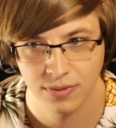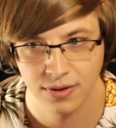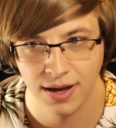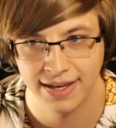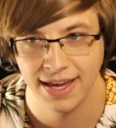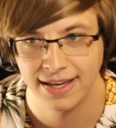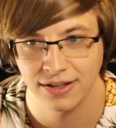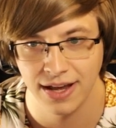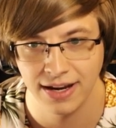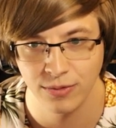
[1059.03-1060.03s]
I can't
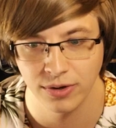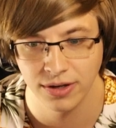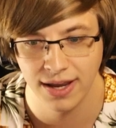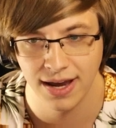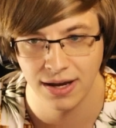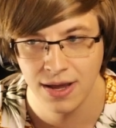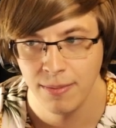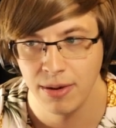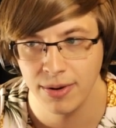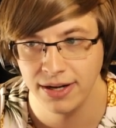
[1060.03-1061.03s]
kill anyone, yeah.
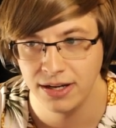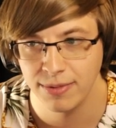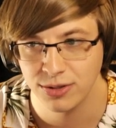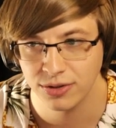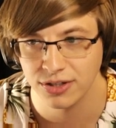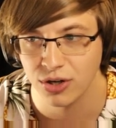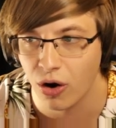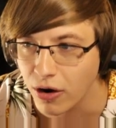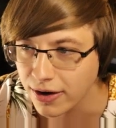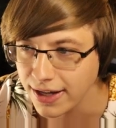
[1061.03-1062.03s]
Maybe I need to mess with the
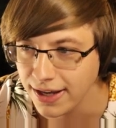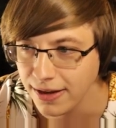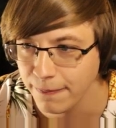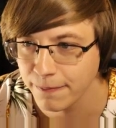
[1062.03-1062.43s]
targeting?